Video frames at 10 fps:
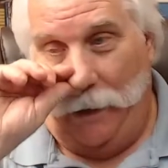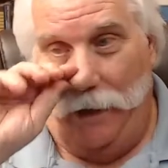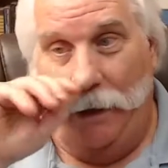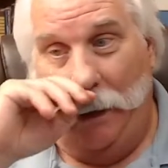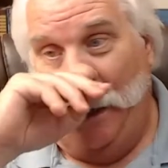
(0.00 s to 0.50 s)

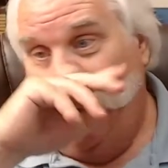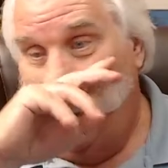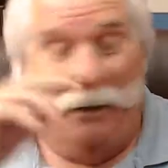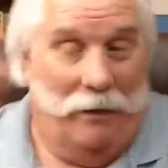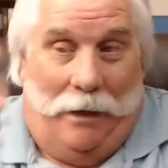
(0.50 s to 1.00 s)
And
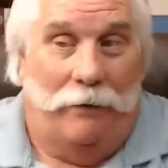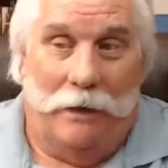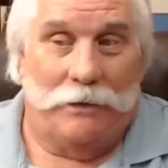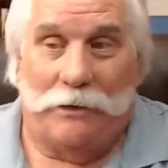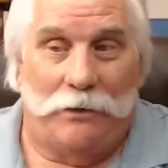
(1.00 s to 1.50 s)

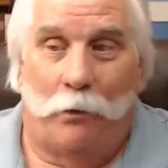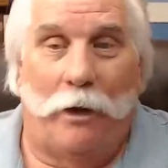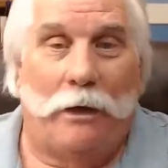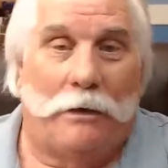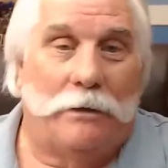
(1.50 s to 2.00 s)
that's just the
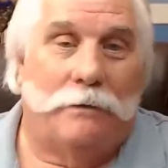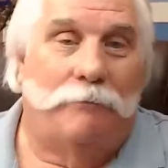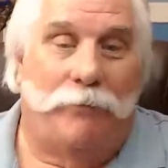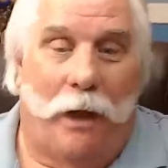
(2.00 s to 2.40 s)
way it is.